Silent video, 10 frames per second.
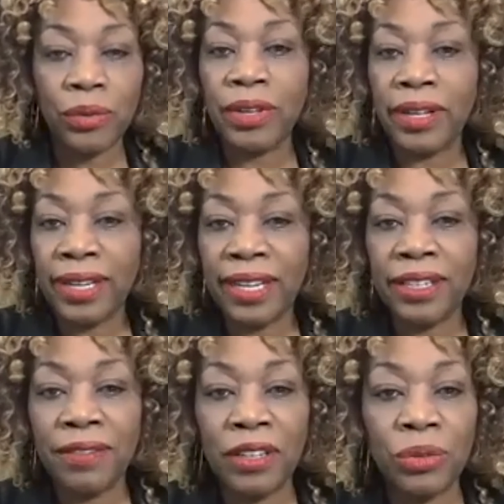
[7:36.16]
through
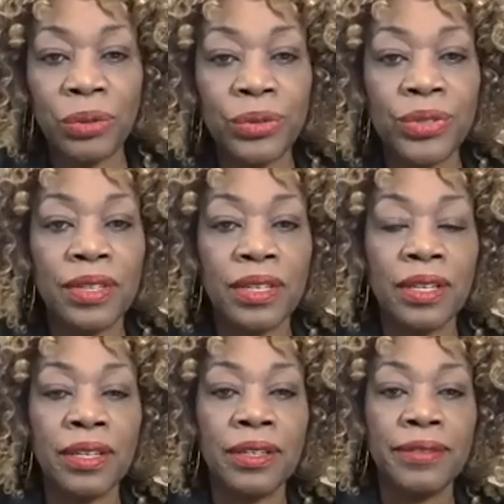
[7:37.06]
individuals'
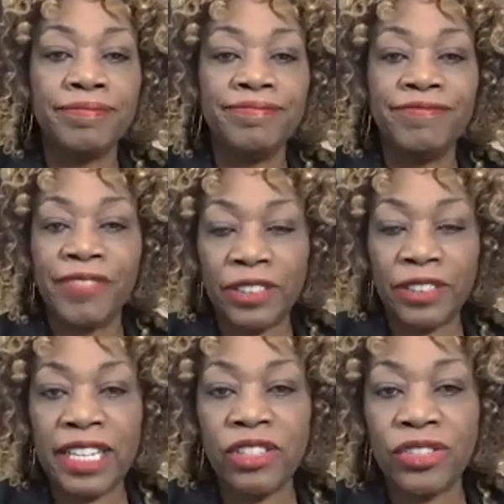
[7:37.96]

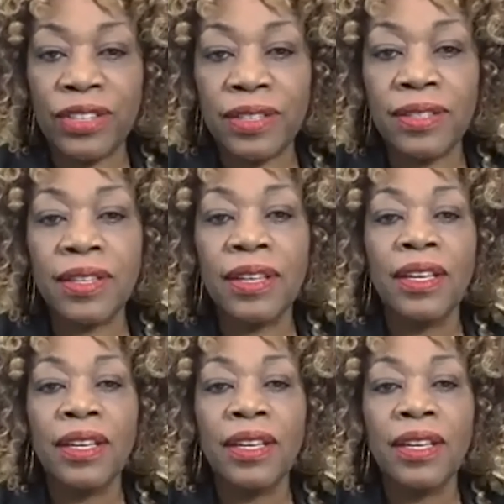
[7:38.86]
foundations,